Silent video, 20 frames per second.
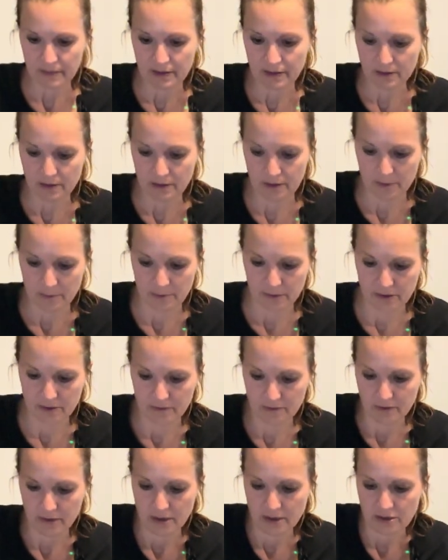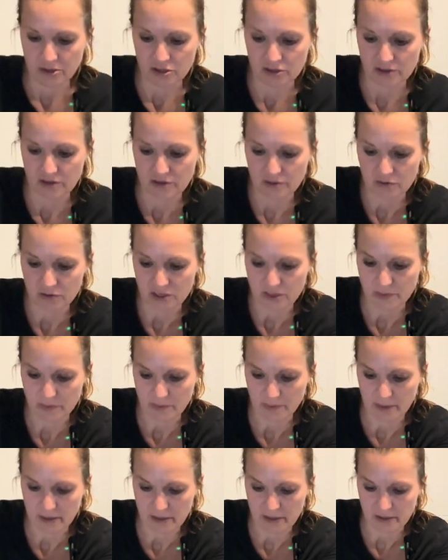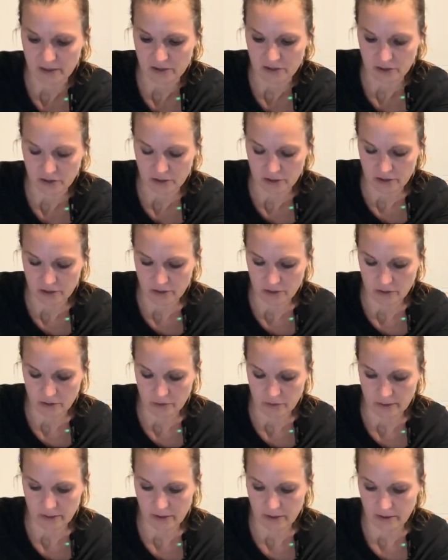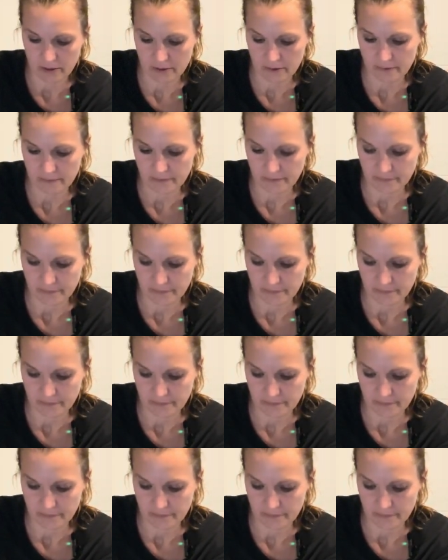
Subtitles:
Okay, I'm gonna just use some of my extra dough here